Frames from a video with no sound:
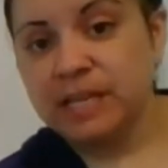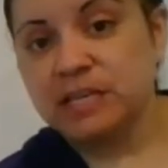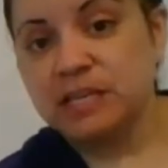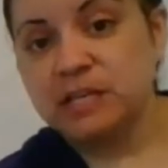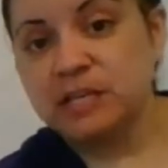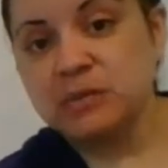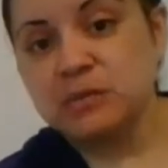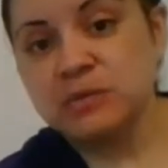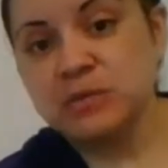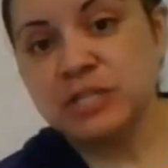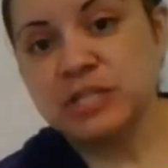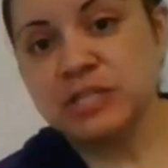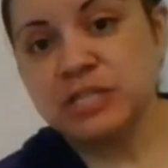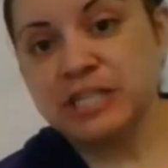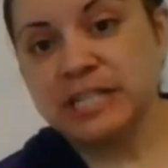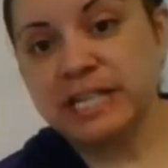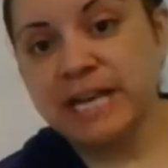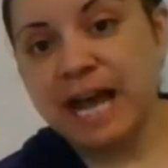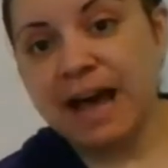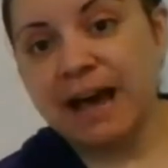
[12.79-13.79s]
you
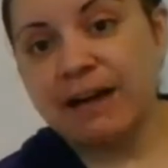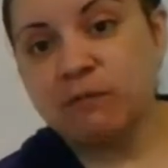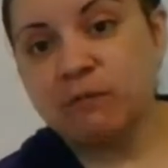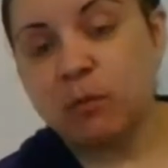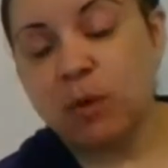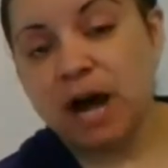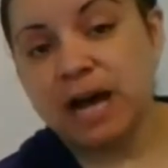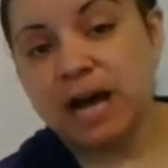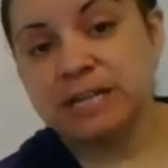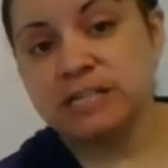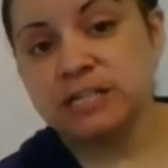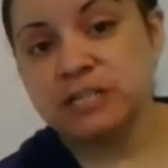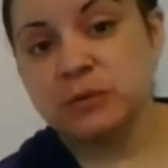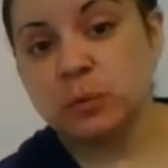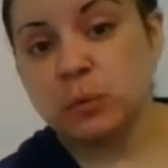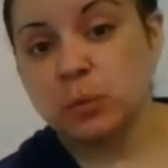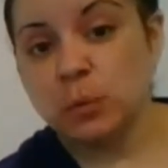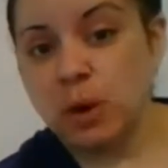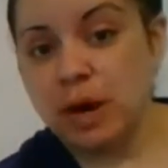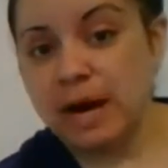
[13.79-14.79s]
should have watched
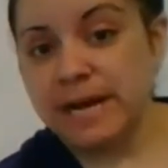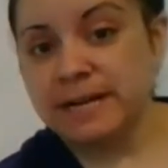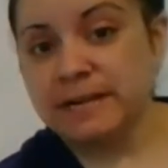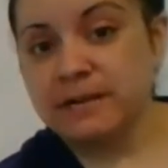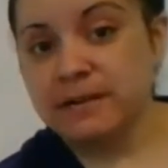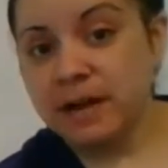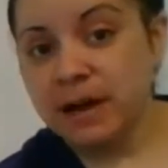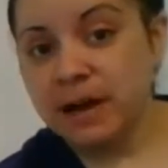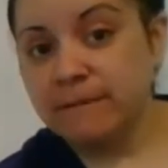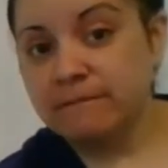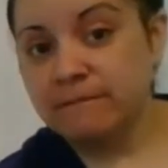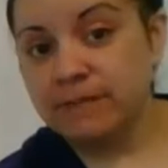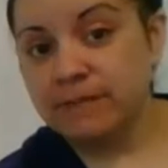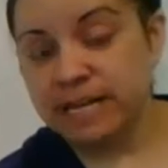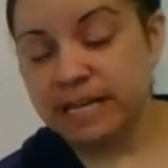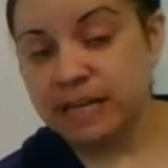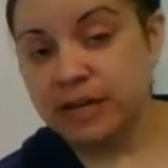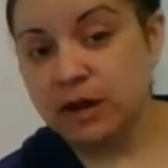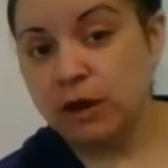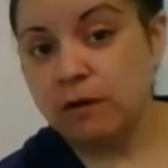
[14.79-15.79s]
one
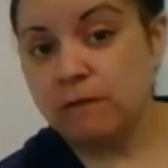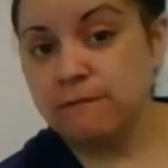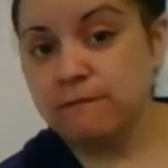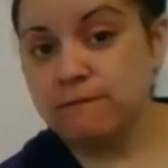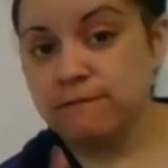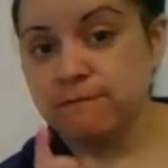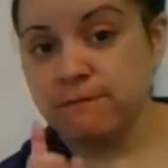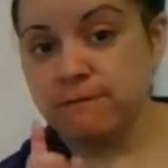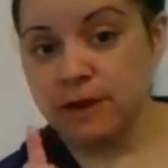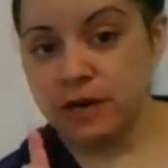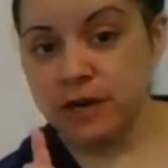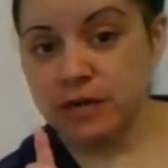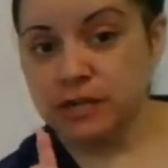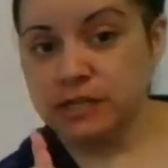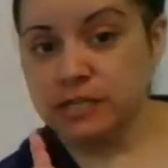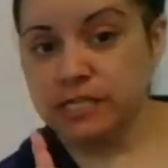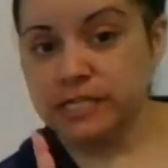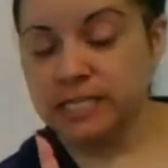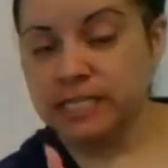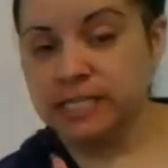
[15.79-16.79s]
video
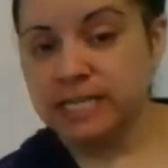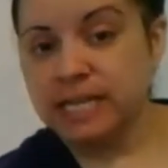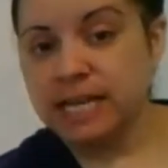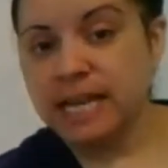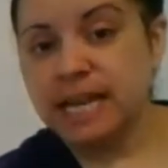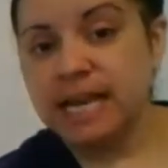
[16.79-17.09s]
first.